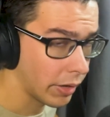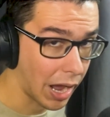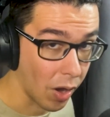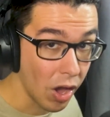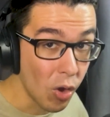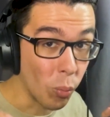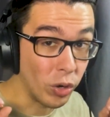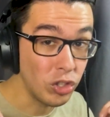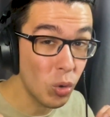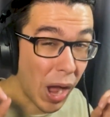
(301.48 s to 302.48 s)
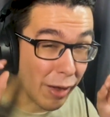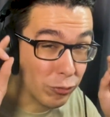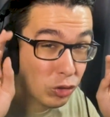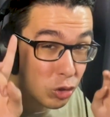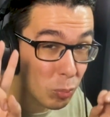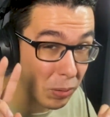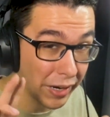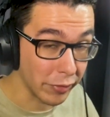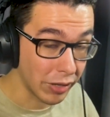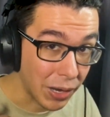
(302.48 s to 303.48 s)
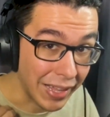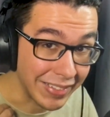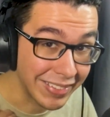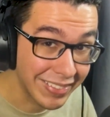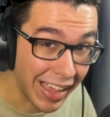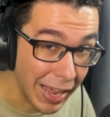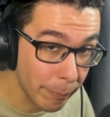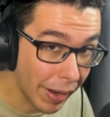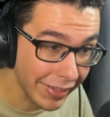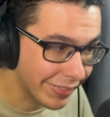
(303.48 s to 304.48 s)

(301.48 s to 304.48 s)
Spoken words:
Now, when you have two players playing side by